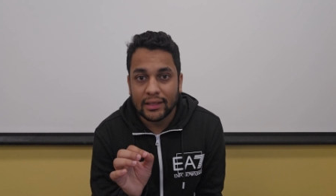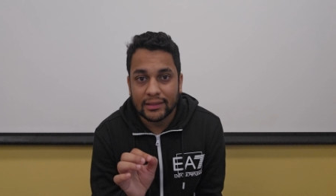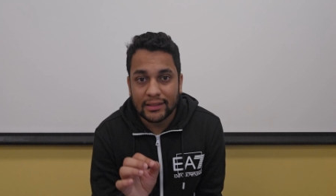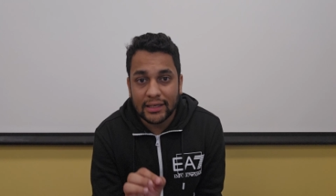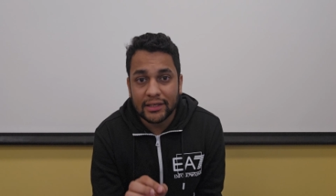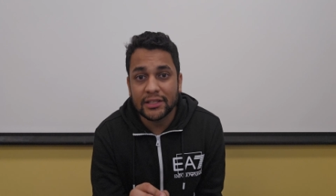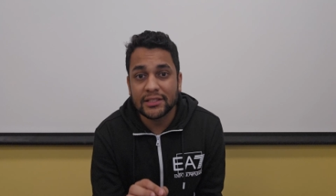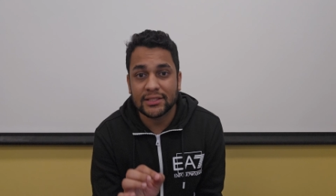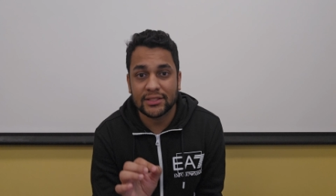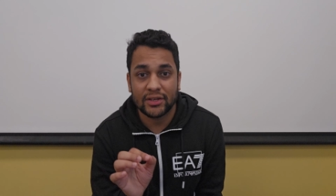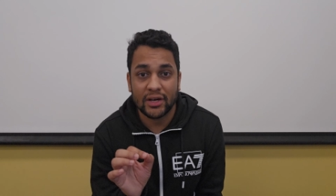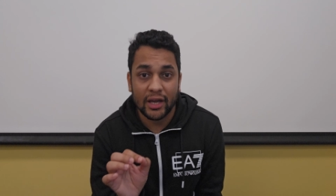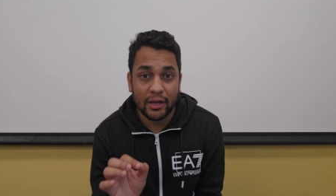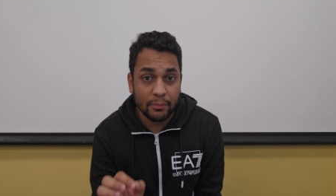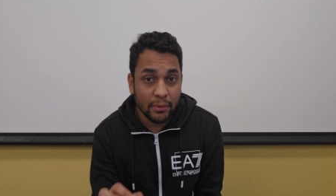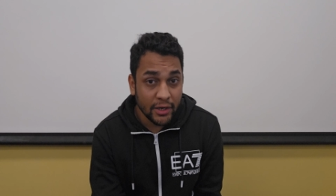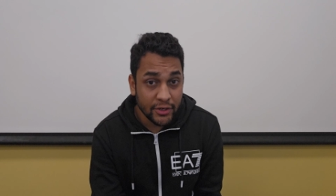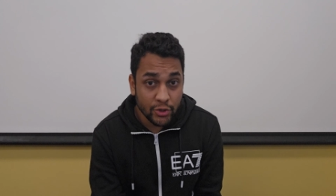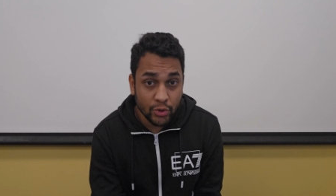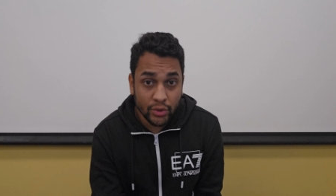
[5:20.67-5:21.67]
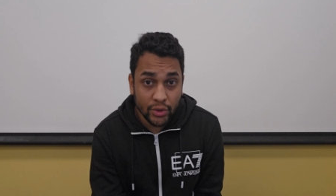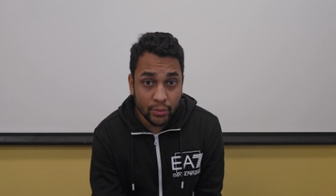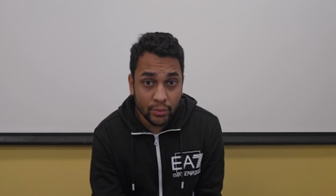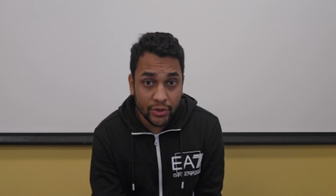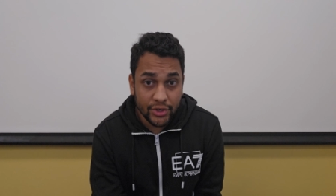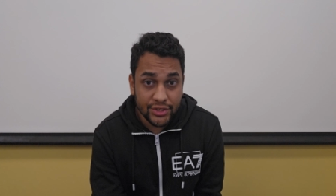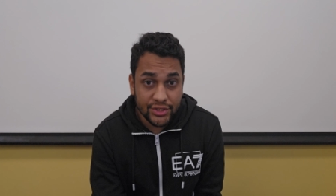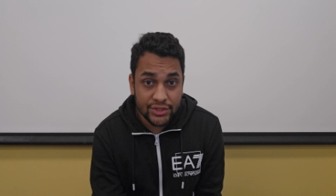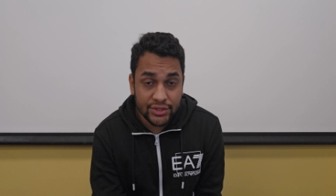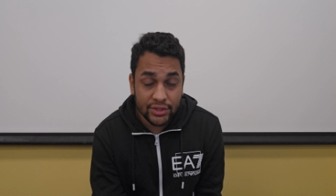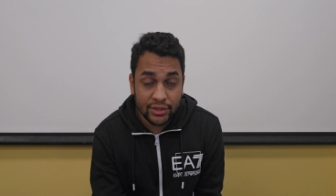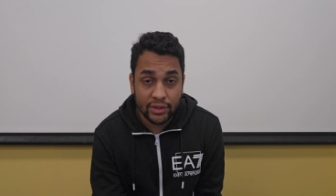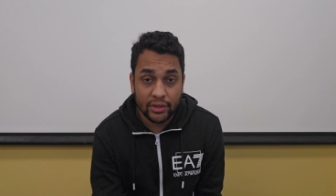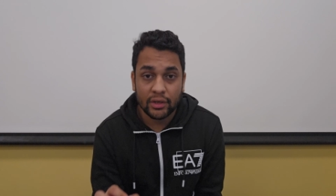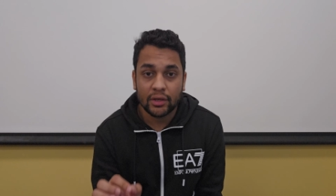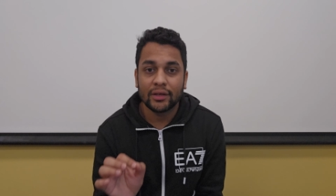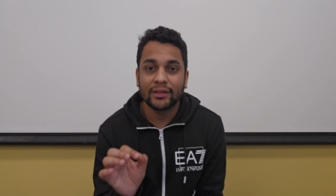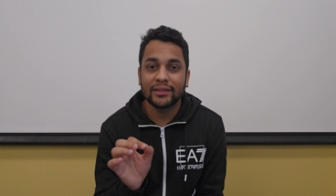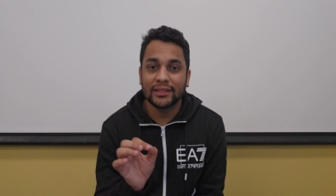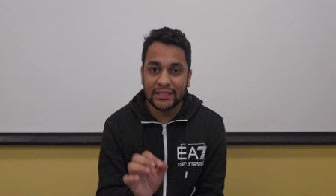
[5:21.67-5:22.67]
that describe our universe.
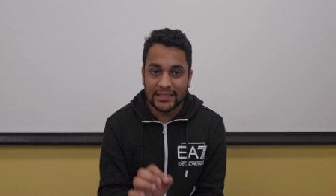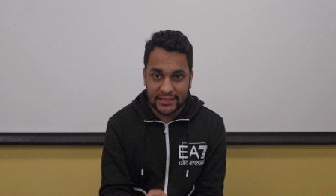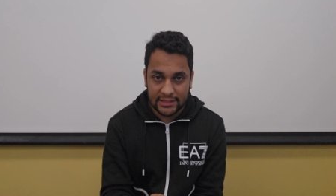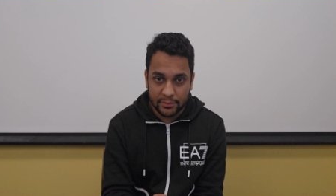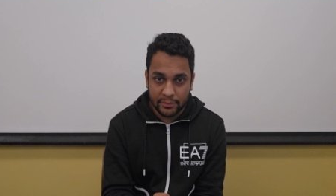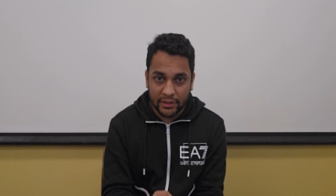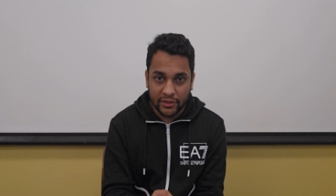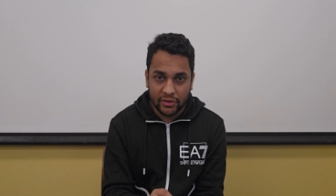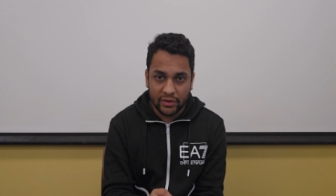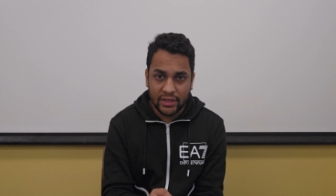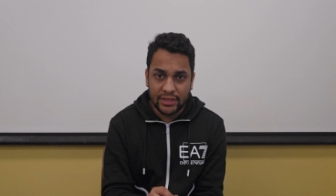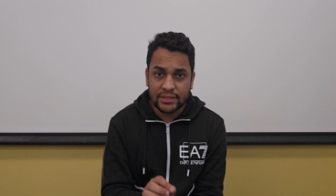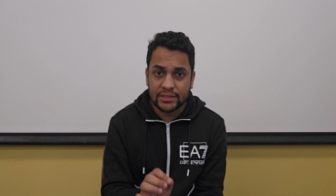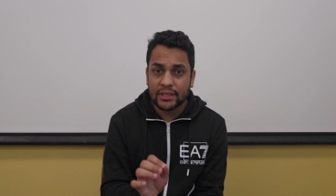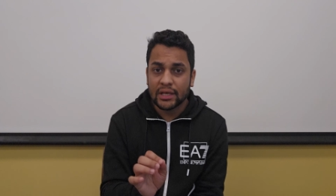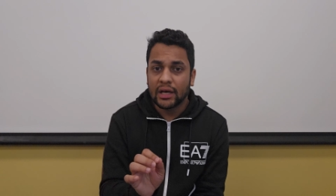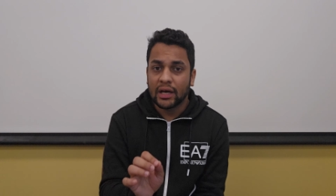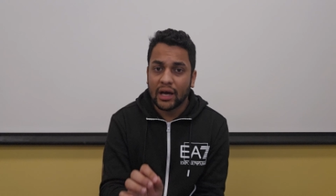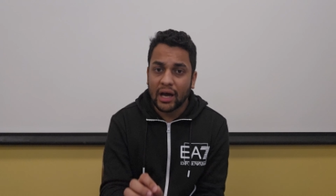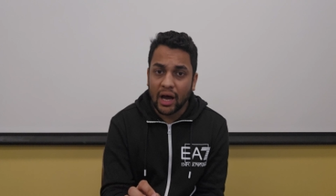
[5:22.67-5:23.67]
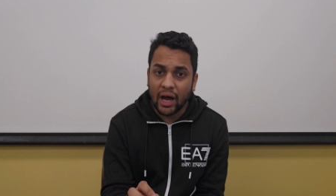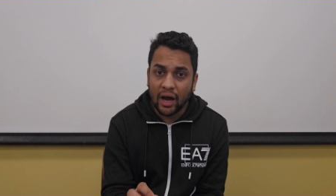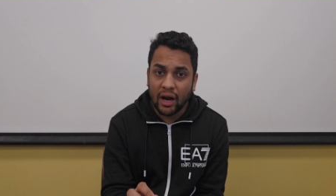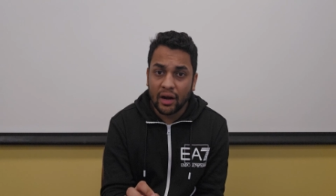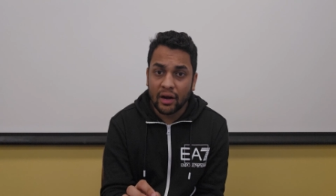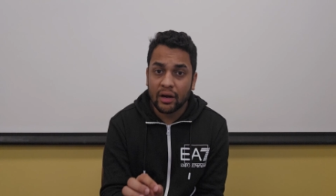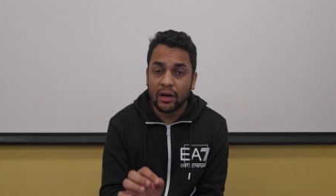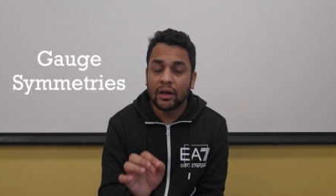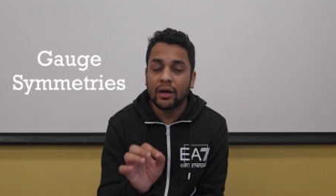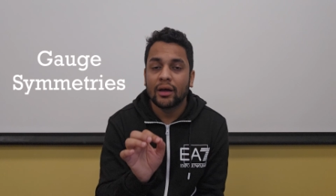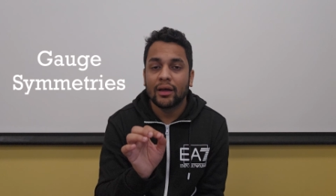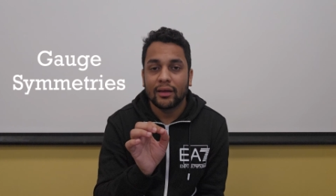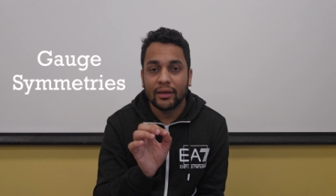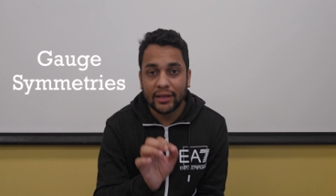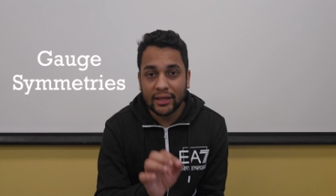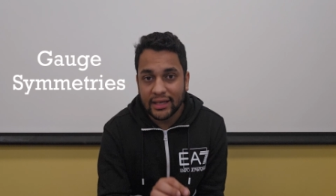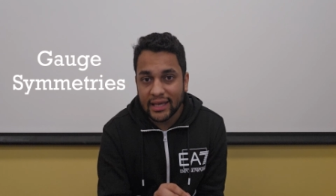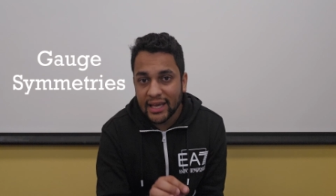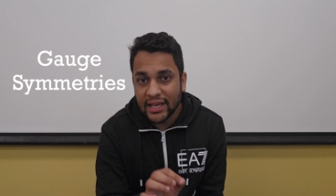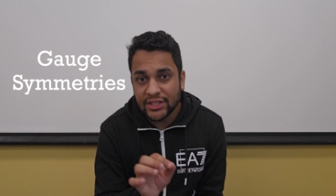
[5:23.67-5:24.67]
These symmetries are
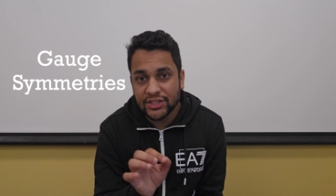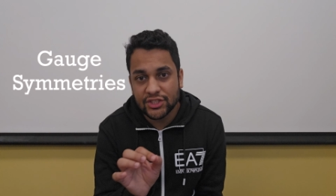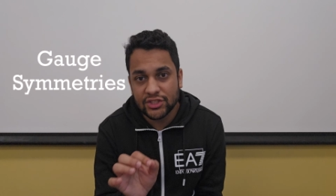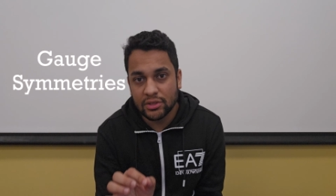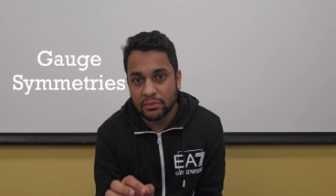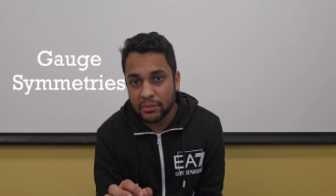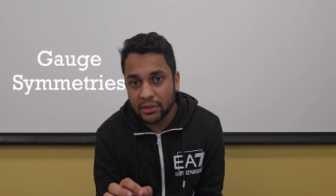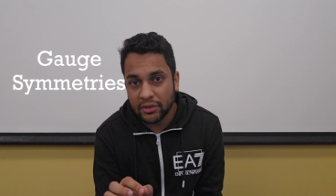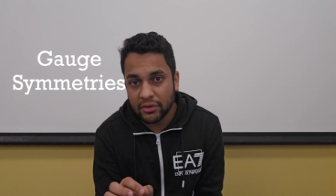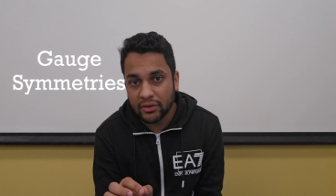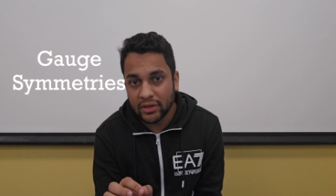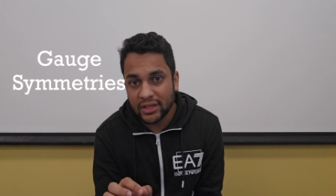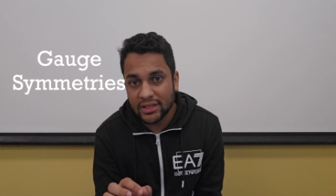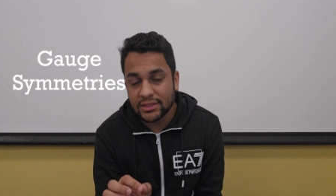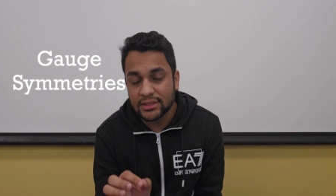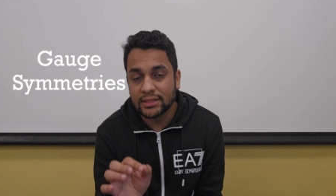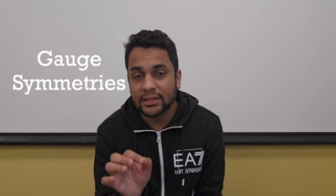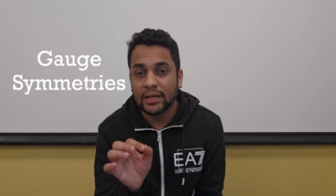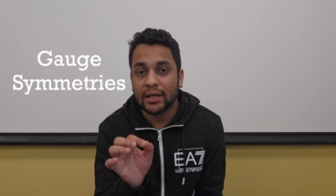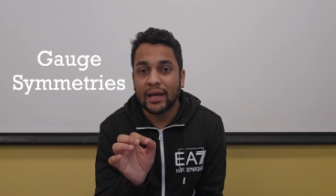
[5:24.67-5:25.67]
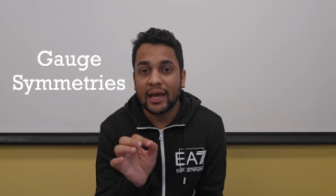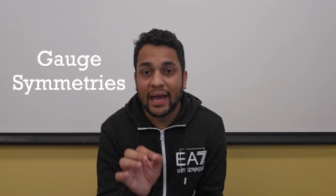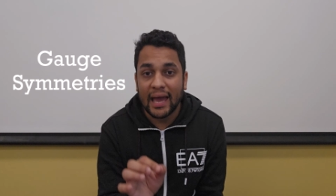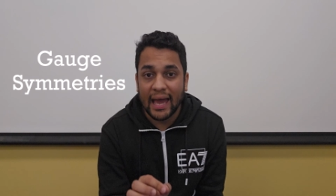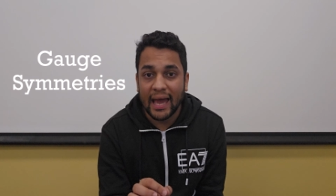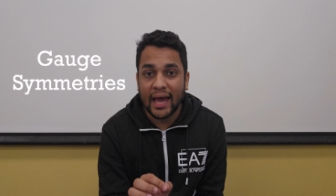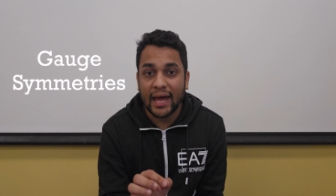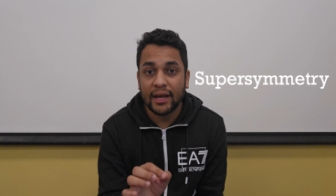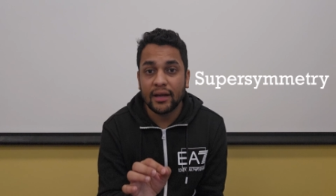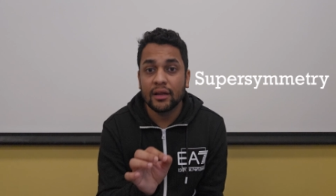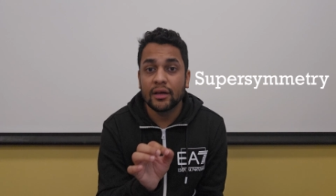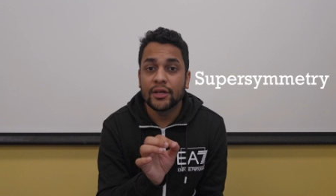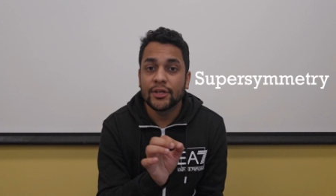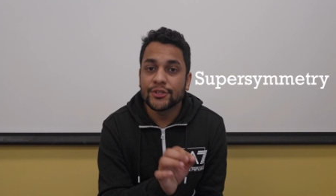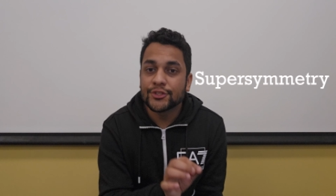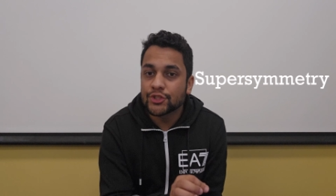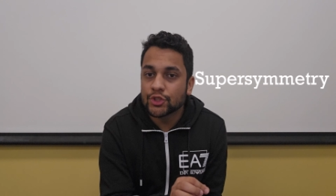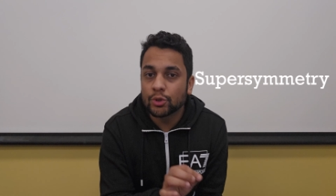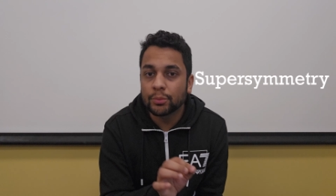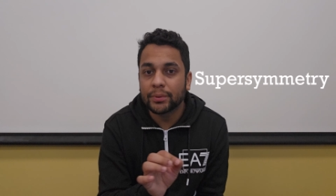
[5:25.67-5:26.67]
gauge symmetries and
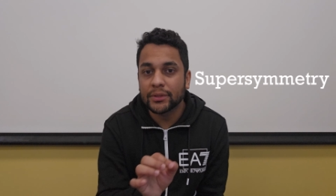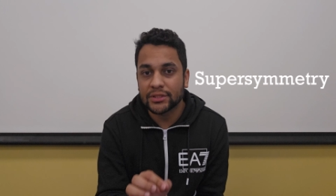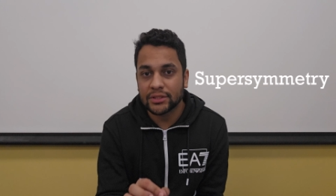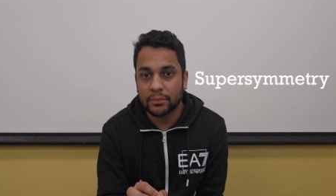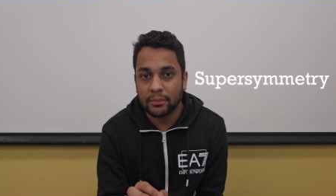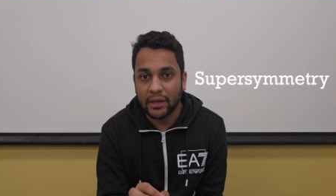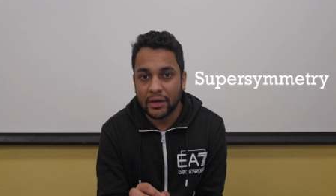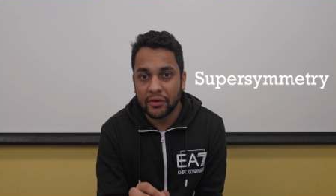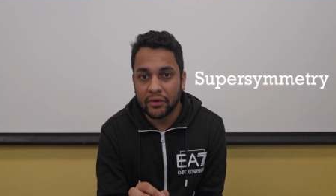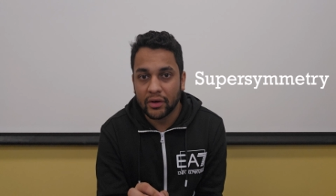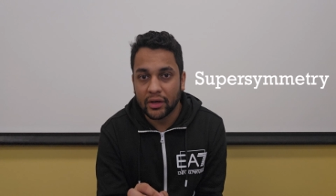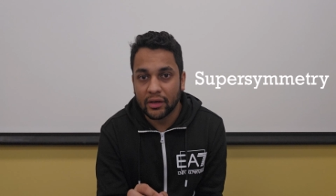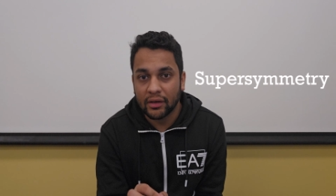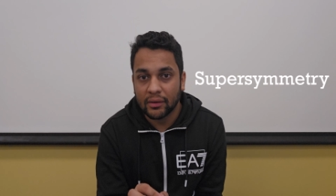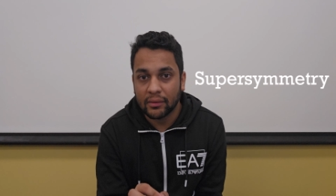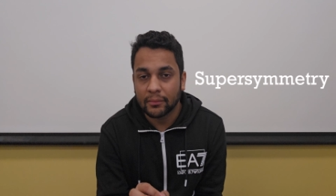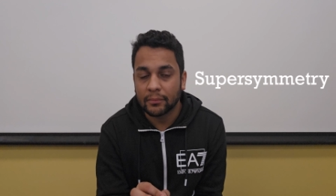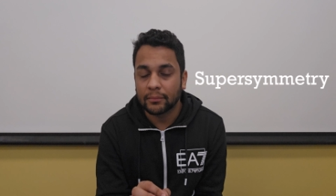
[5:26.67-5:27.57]
supersymmetry.